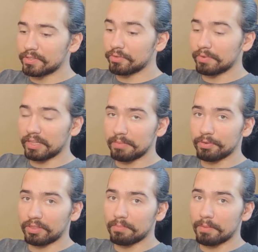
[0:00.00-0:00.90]
to really
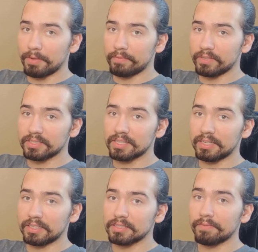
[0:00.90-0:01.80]
put them above this thing,
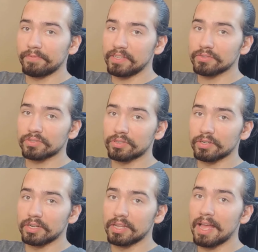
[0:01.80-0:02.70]
because it feels
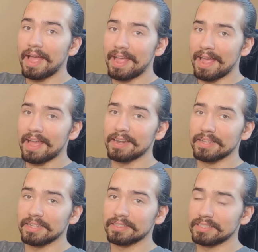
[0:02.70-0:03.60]
good and
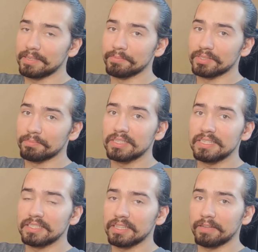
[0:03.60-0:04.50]
it seems
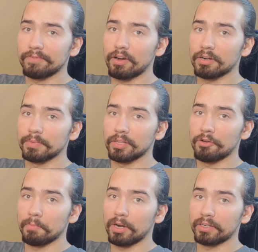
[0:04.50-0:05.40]
decently far below
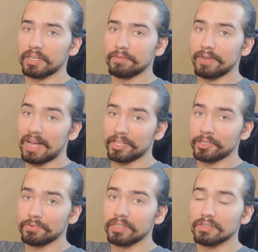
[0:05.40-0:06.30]
market
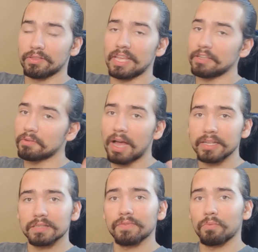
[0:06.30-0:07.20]
value. So thank you
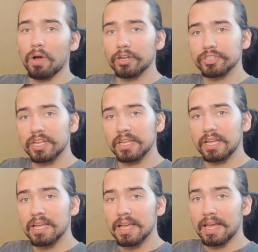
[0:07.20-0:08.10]
guys for watching,
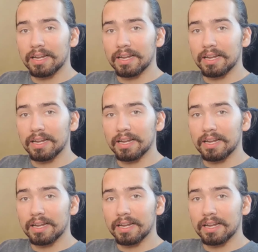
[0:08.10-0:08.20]
and